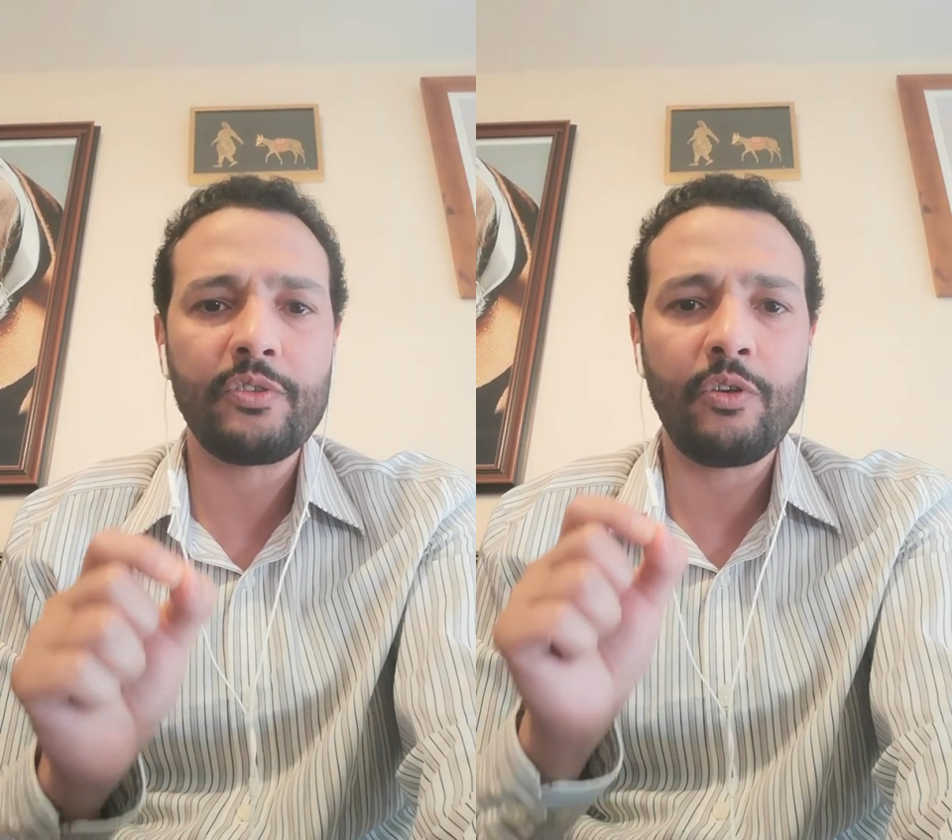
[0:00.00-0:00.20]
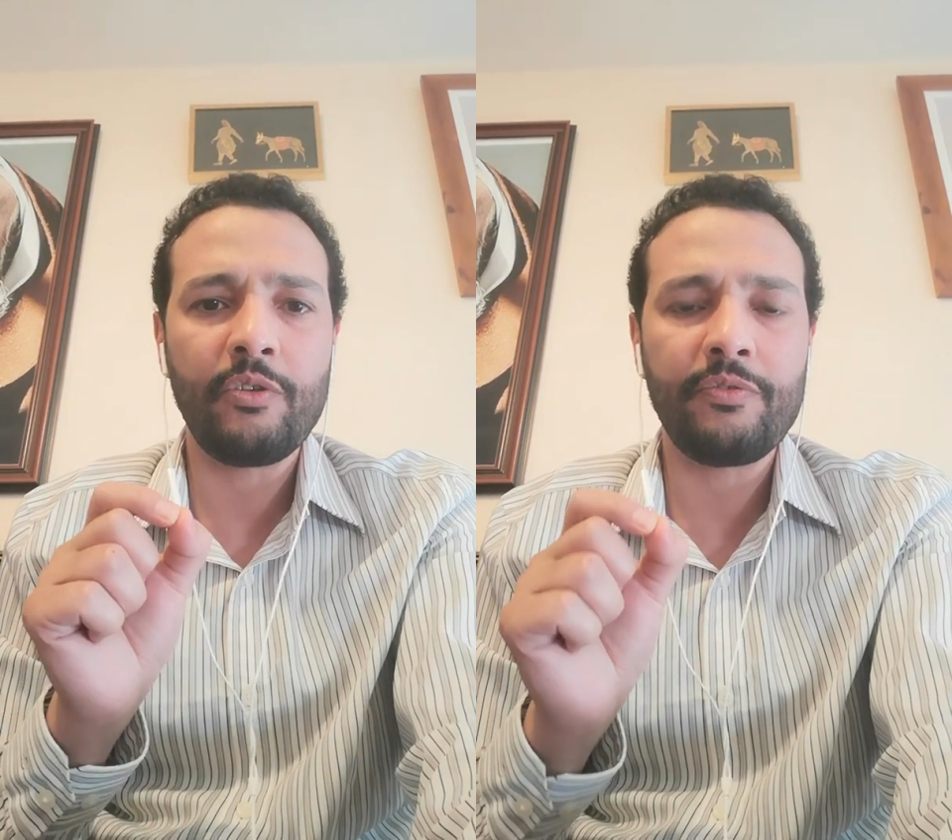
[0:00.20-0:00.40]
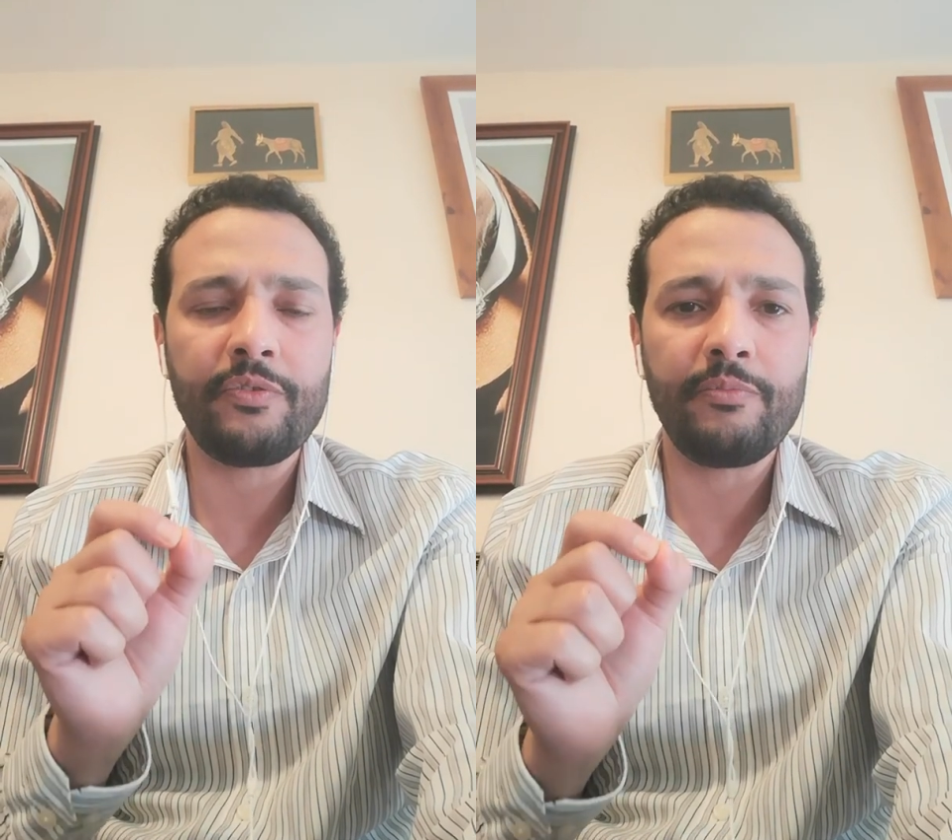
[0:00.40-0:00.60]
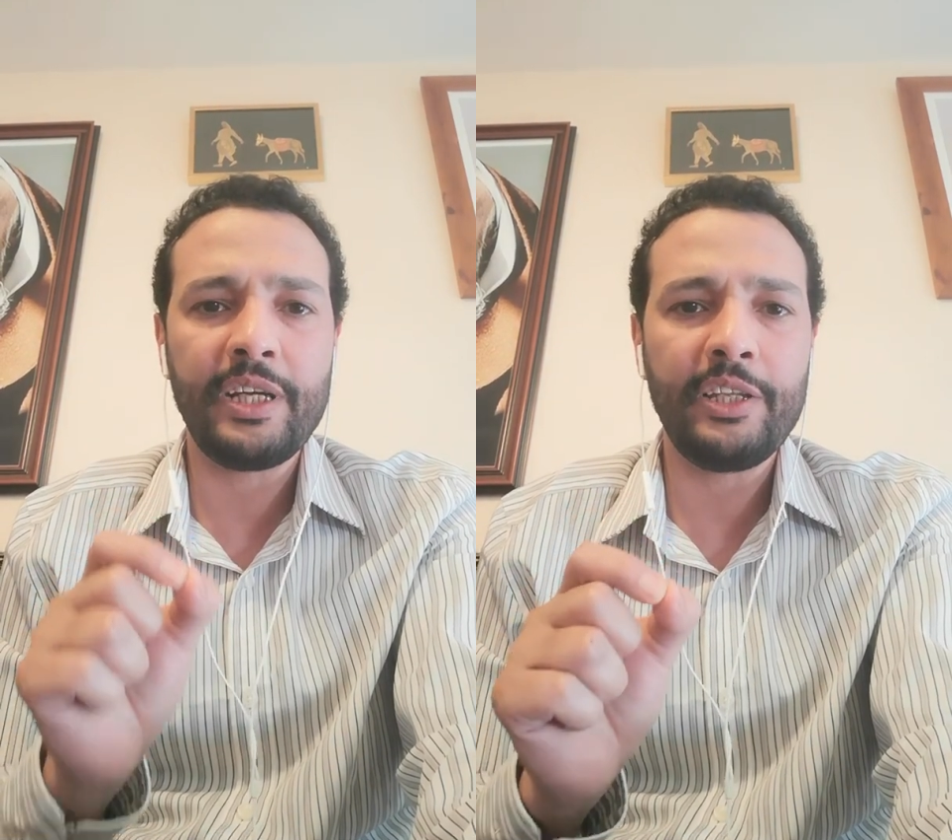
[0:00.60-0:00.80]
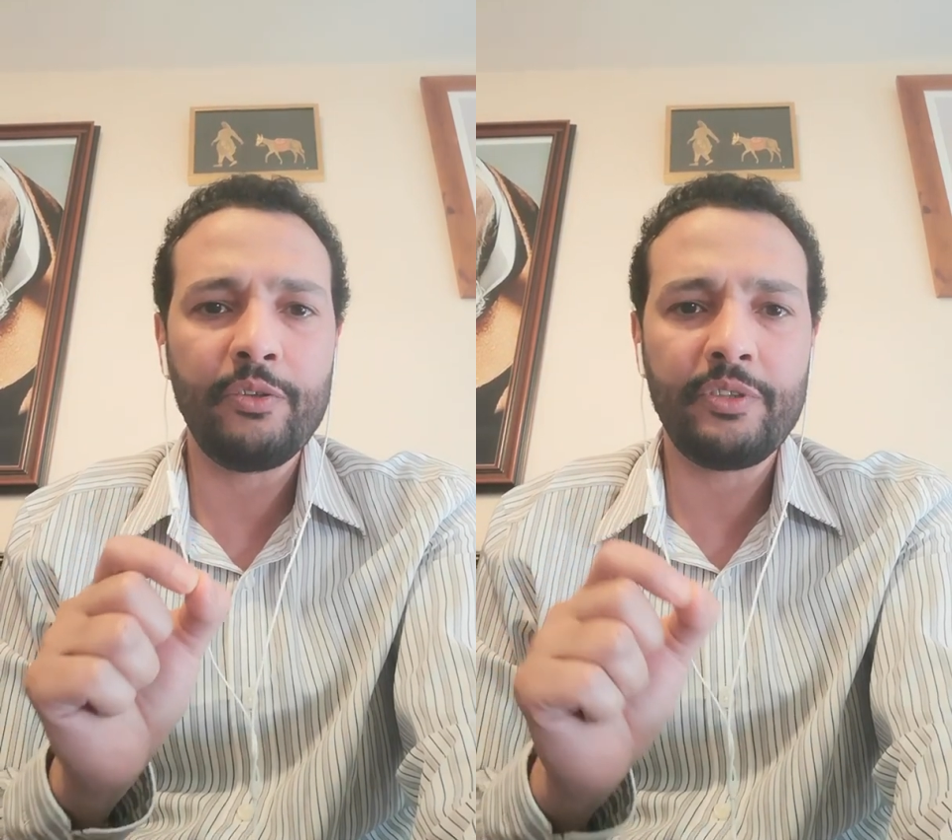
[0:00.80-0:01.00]
of
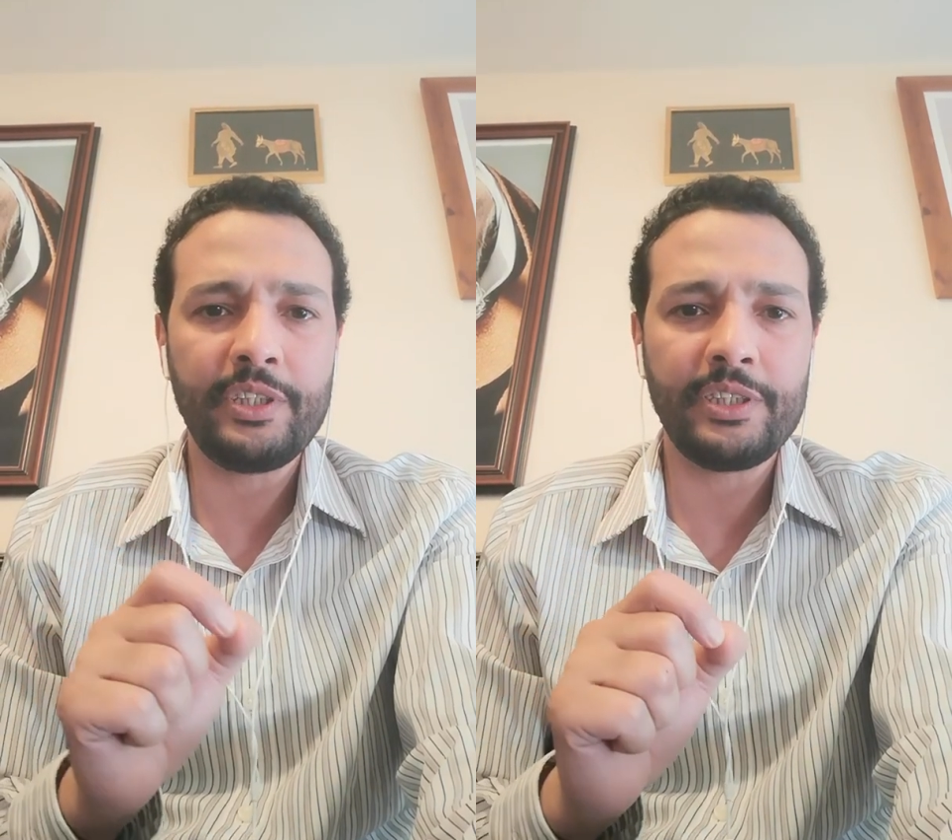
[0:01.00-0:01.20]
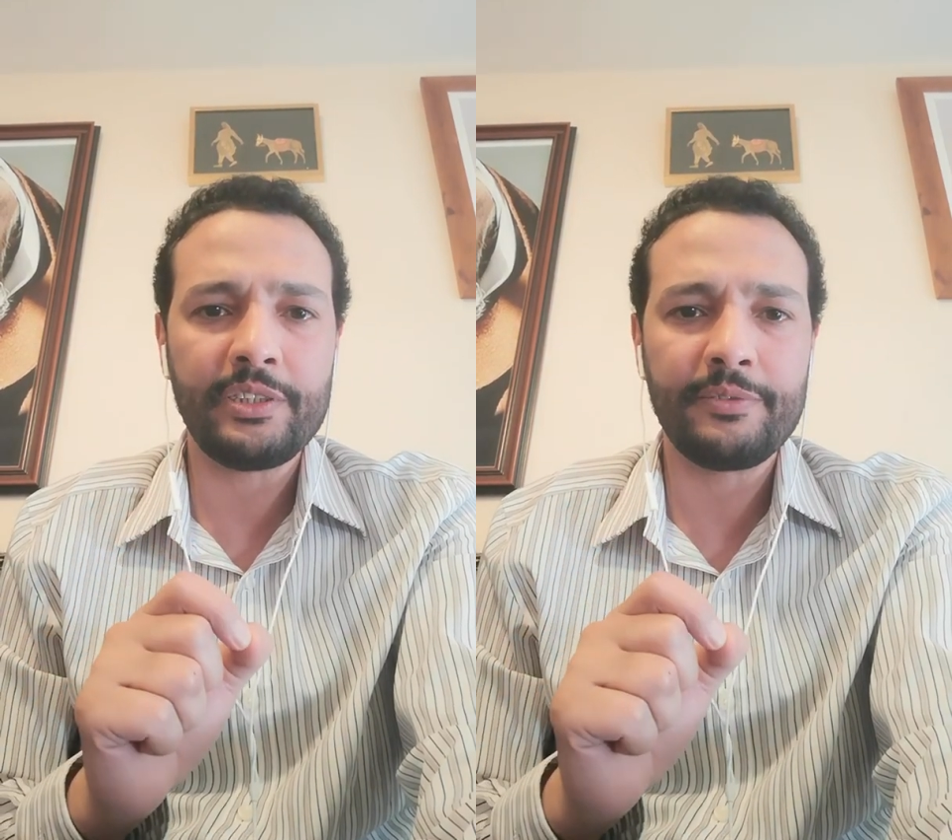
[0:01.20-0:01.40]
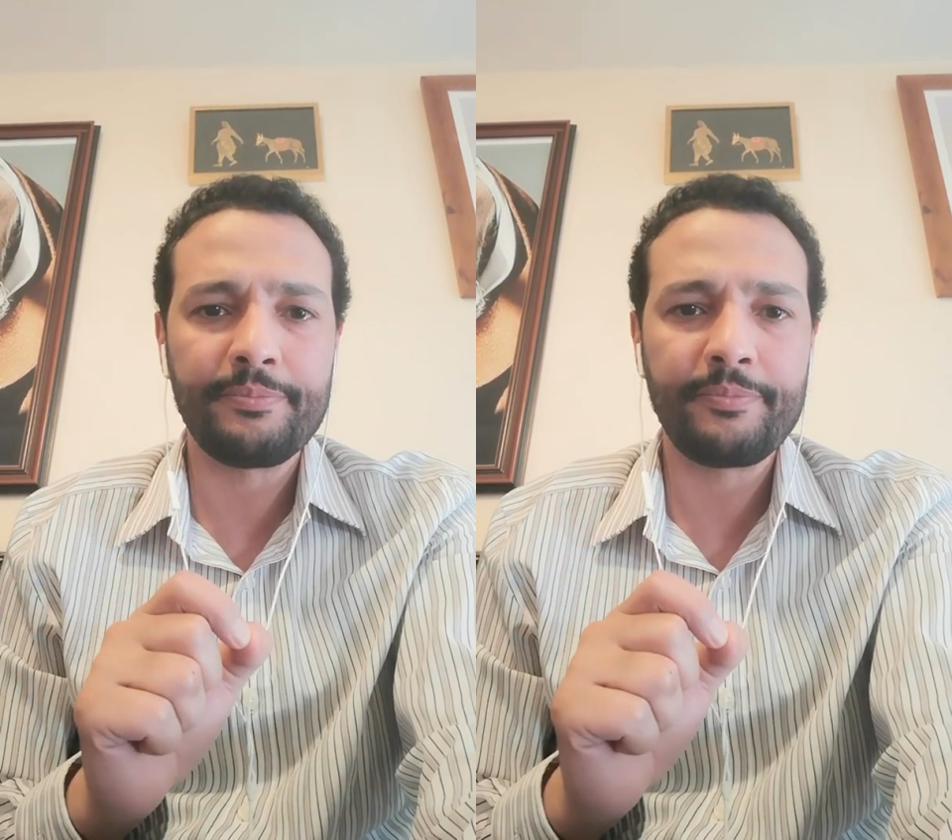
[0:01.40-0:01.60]
malnutrition.